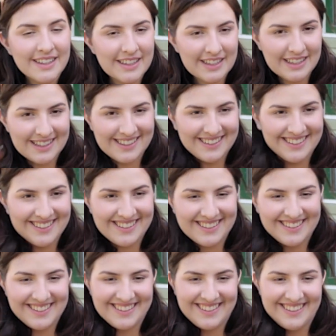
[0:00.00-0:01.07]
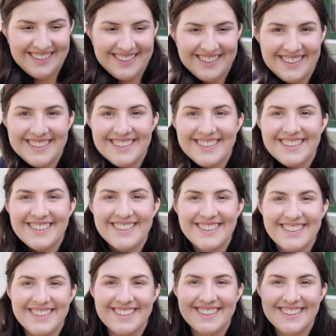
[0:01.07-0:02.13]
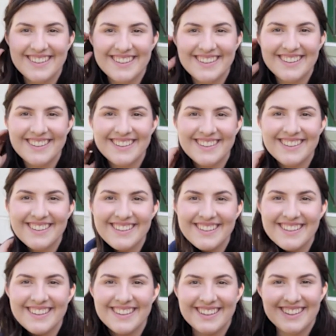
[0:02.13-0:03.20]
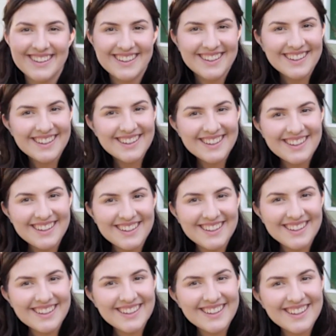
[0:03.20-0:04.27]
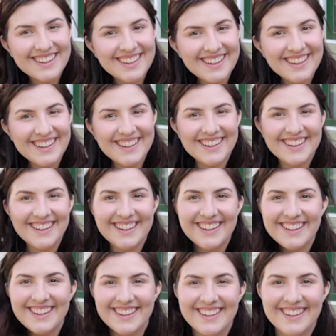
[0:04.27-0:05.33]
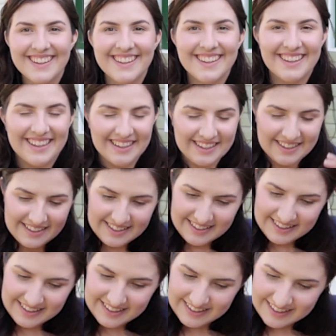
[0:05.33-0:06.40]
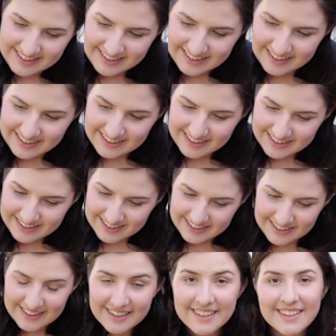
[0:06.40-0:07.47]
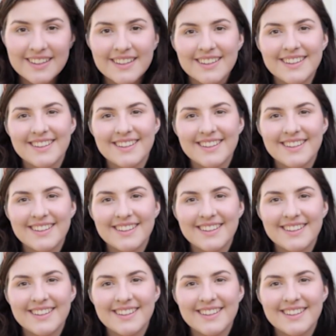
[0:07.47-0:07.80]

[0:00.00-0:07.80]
No words are spoken by the person on screen.